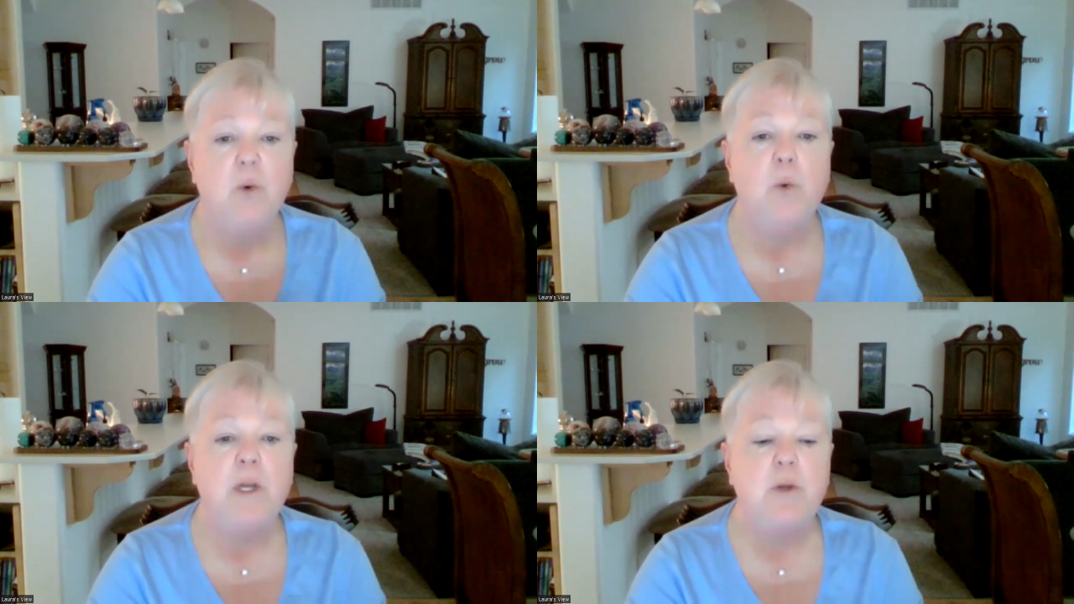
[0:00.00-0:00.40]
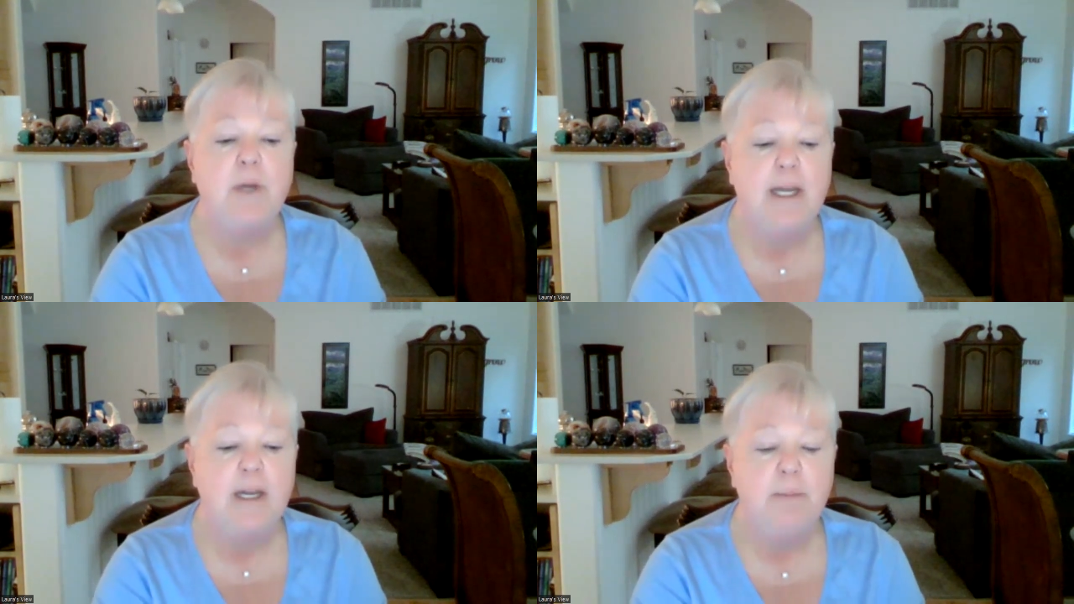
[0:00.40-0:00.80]
When you
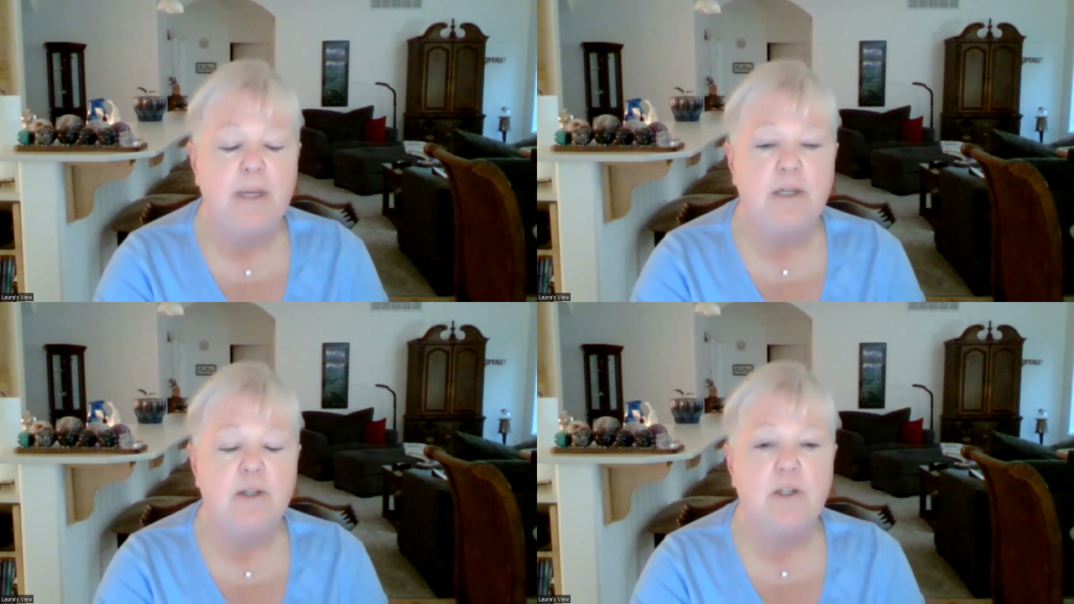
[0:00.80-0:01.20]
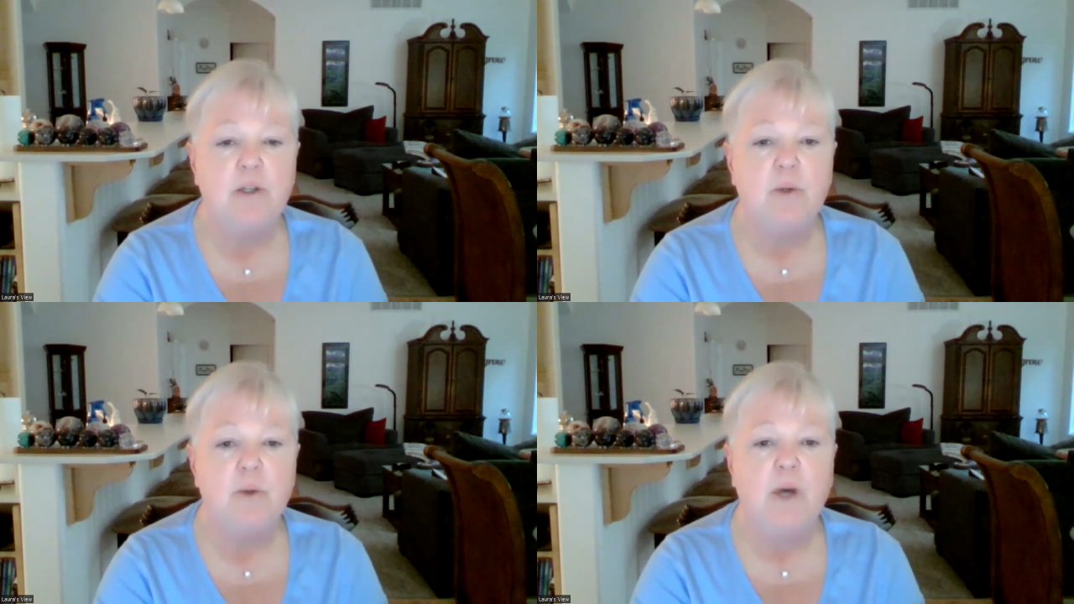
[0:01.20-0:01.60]
get up
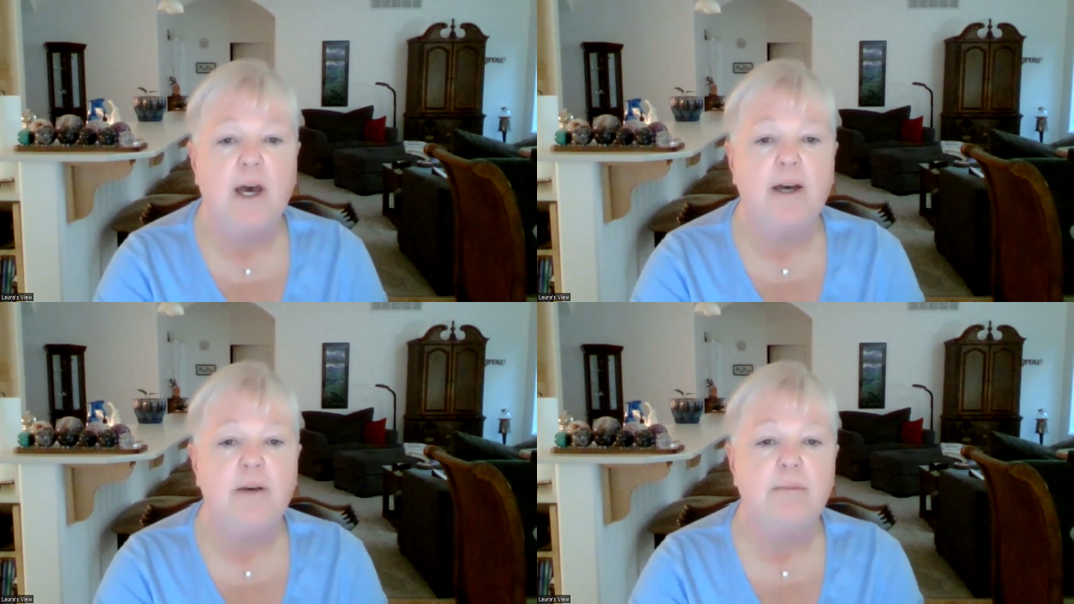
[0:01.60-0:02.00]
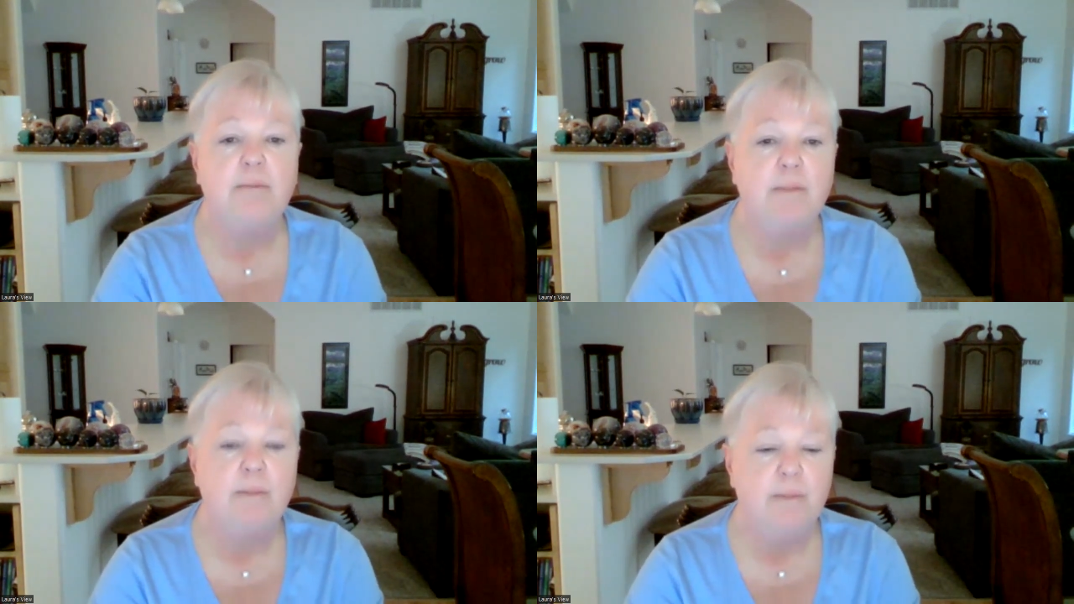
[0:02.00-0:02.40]
into
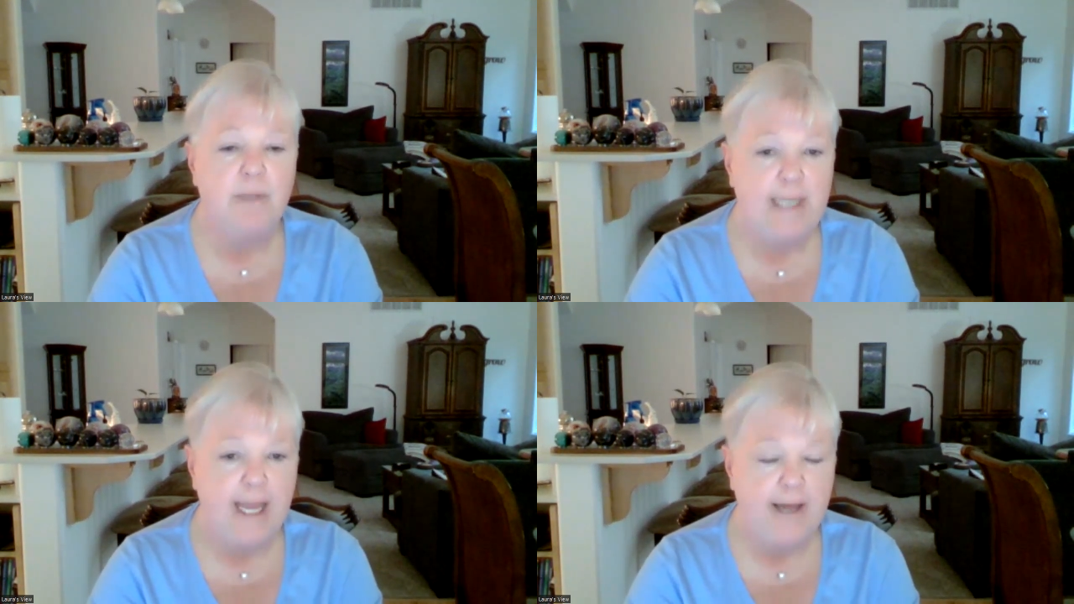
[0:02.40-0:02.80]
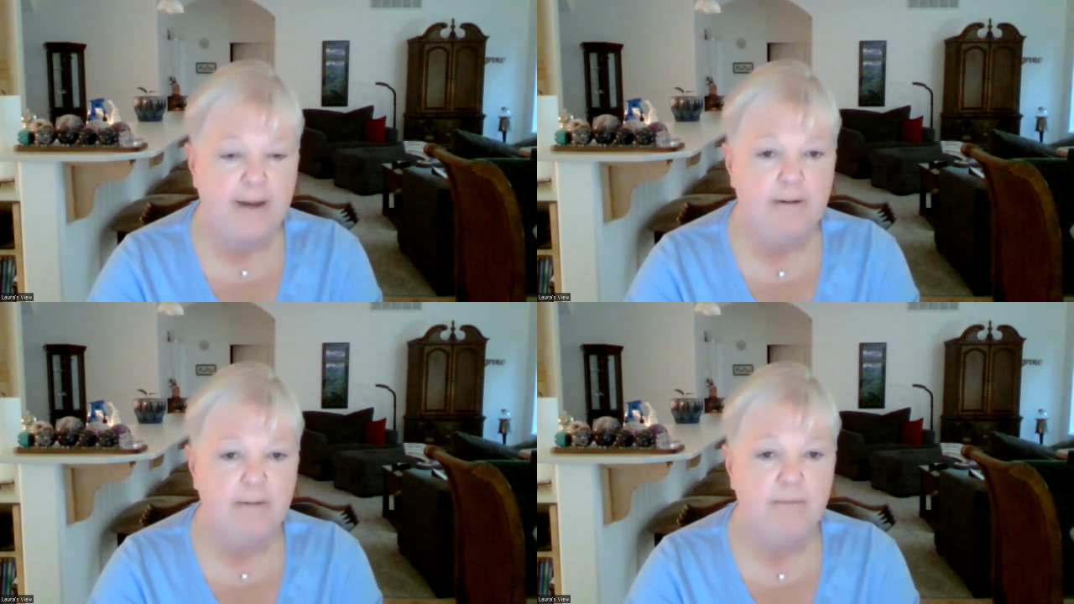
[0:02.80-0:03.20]

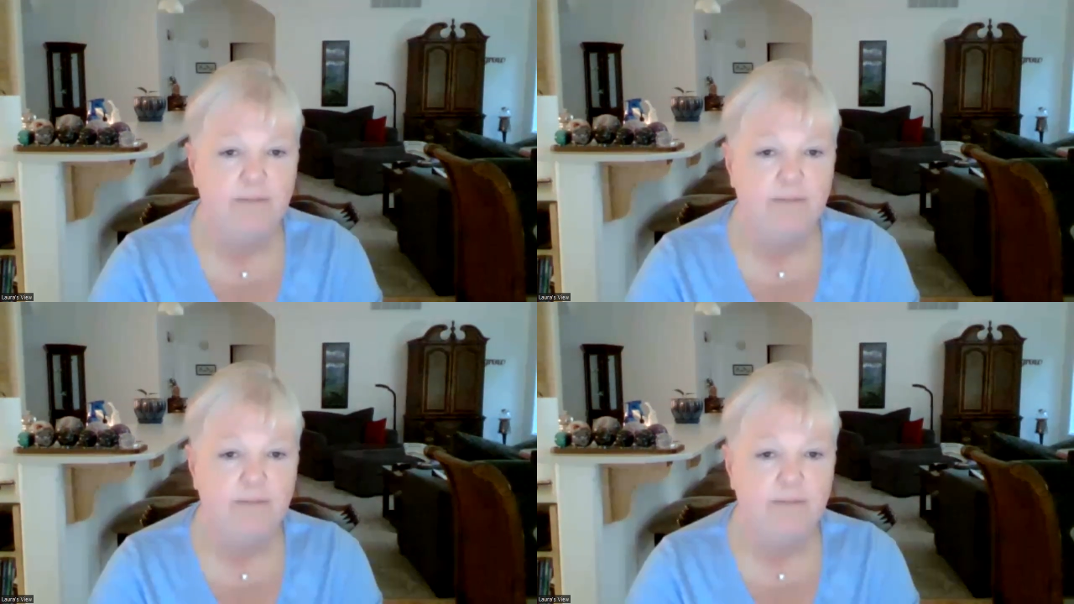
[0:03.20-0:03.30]
10,